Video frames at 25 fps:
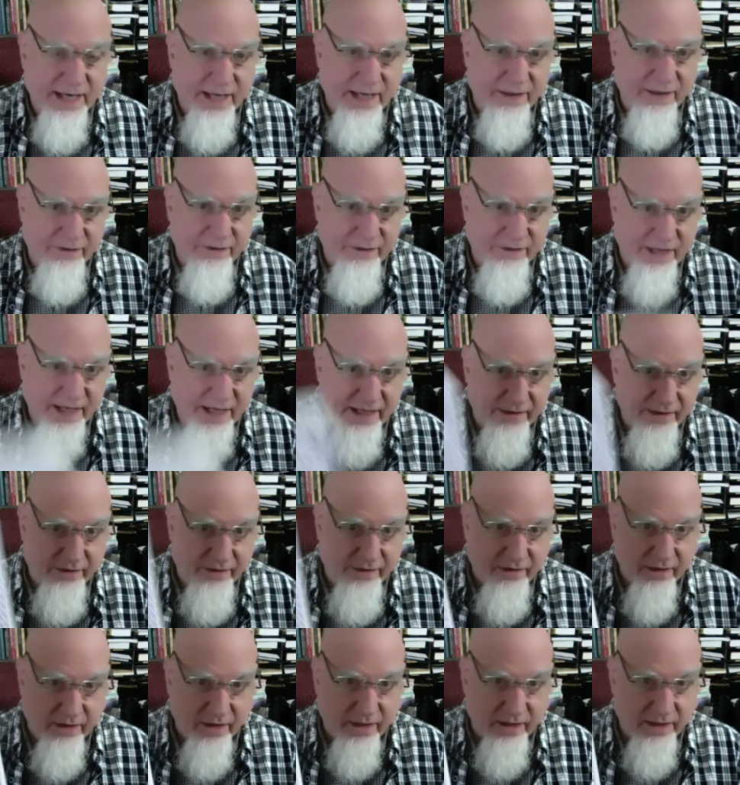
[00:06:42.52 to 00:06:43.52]
and
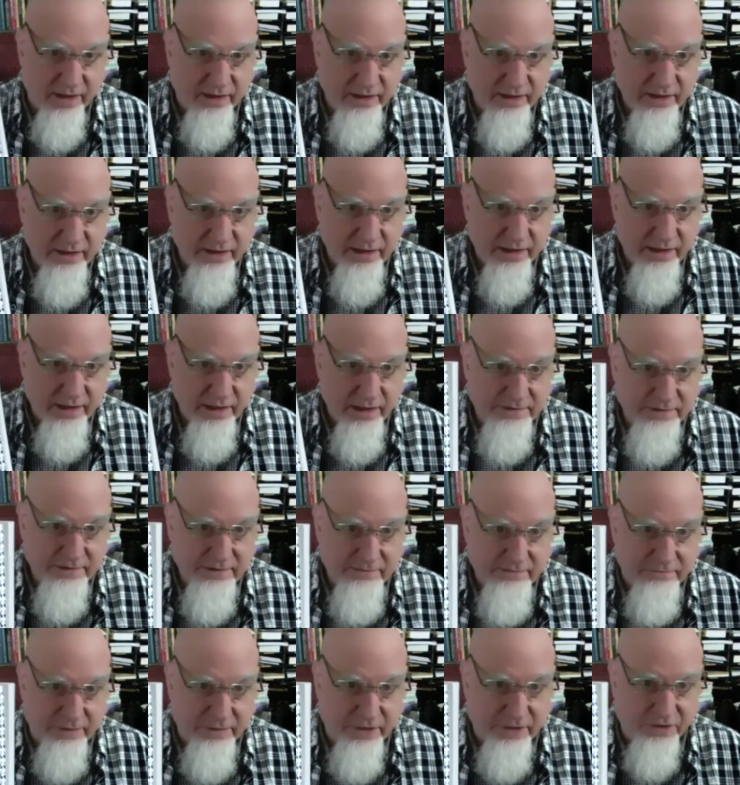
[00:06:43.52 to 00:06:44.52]
then the
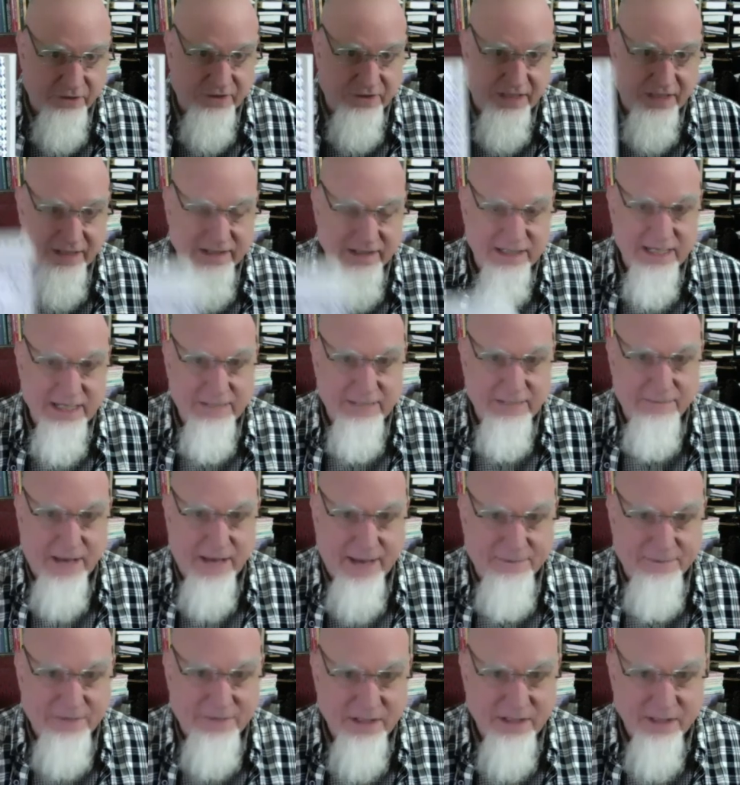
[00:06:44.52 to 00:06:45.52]
Middle Tennessee
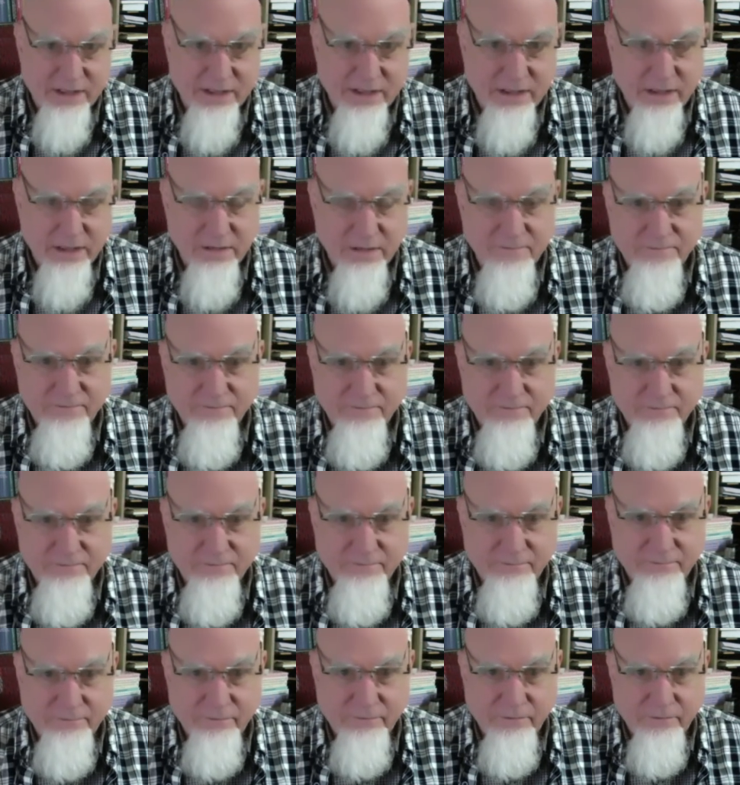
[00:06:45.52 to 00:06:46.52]
Baptists.
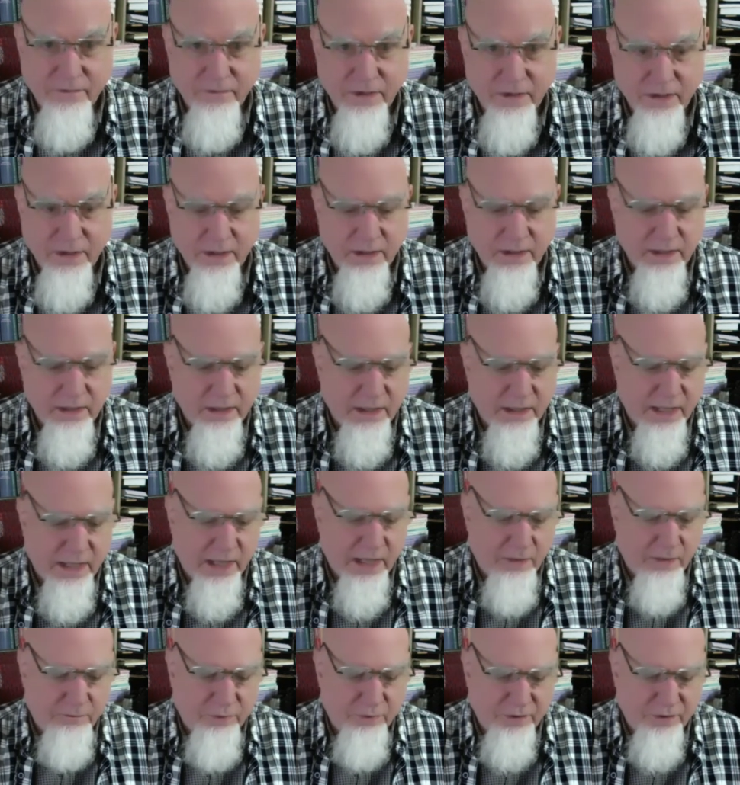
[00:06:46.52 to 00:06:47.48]
I'll